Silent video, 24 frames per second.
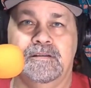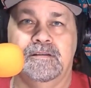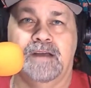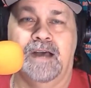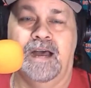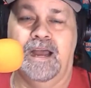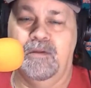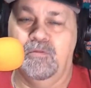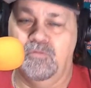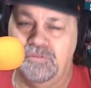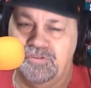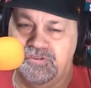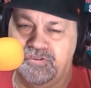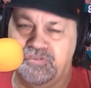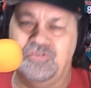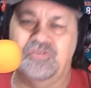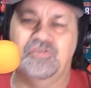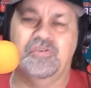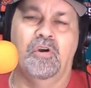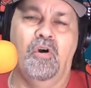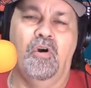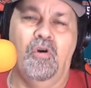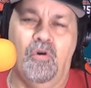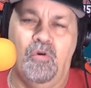I was
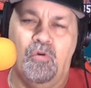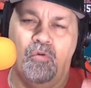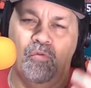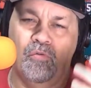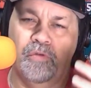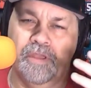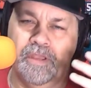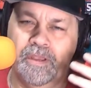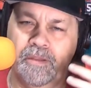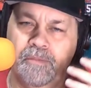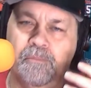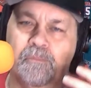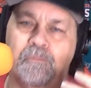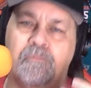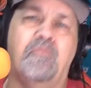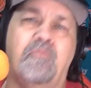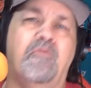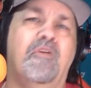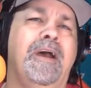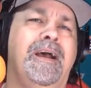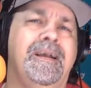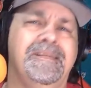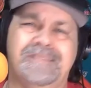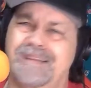so
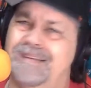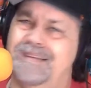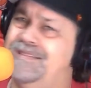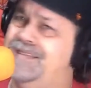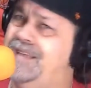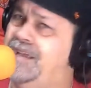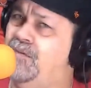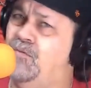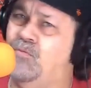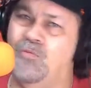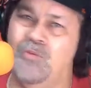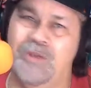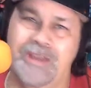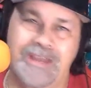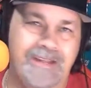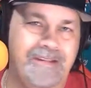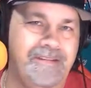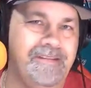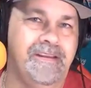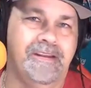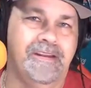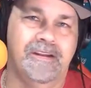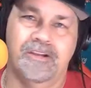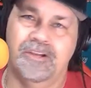impressed. Isaiah
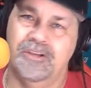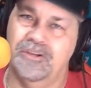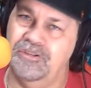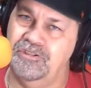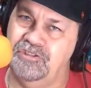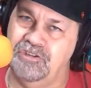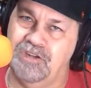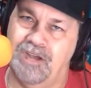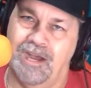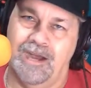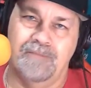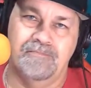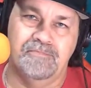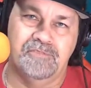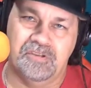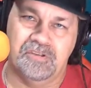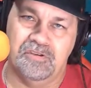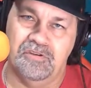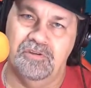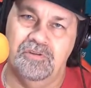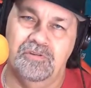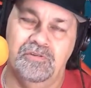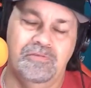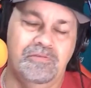Wynn did a good job
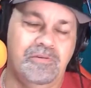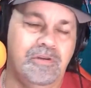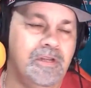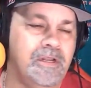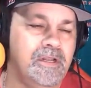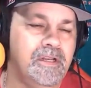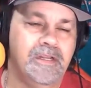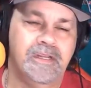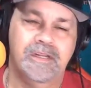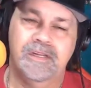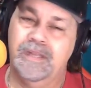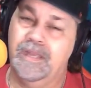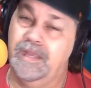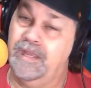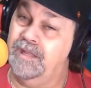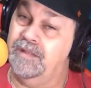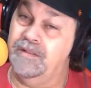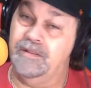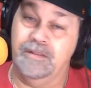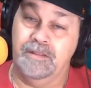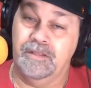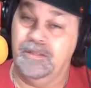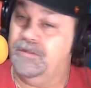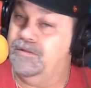too.
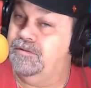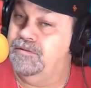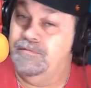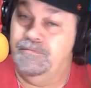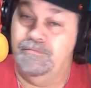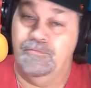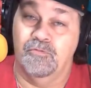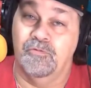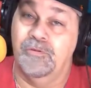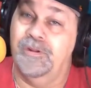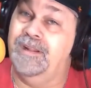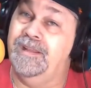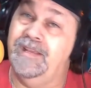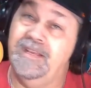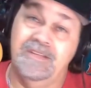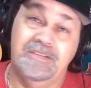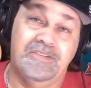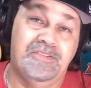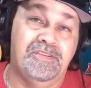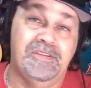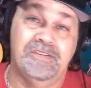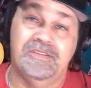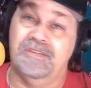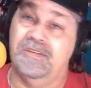It's
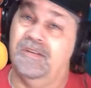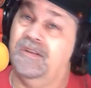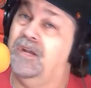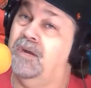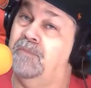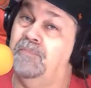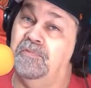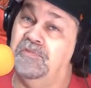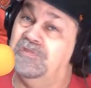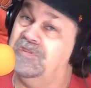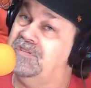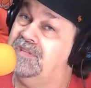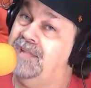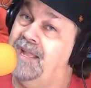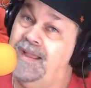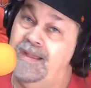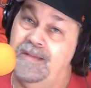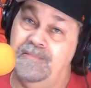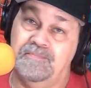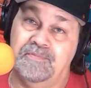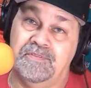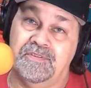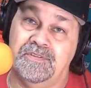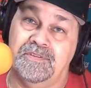just a couple
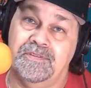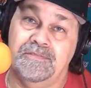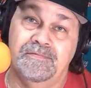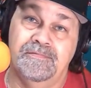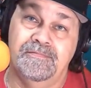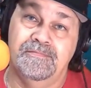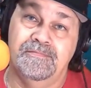snaps.